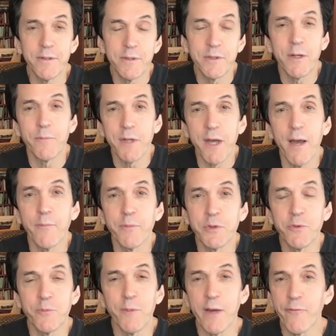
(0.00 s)
and
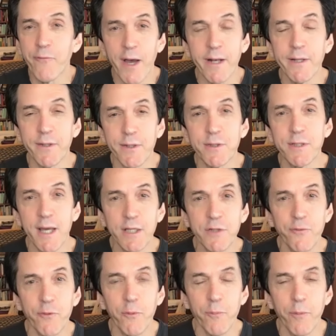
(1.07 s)
sometimes you may find it
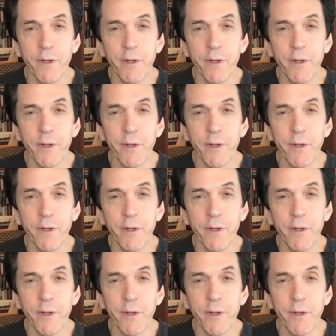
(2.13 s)
distasteful,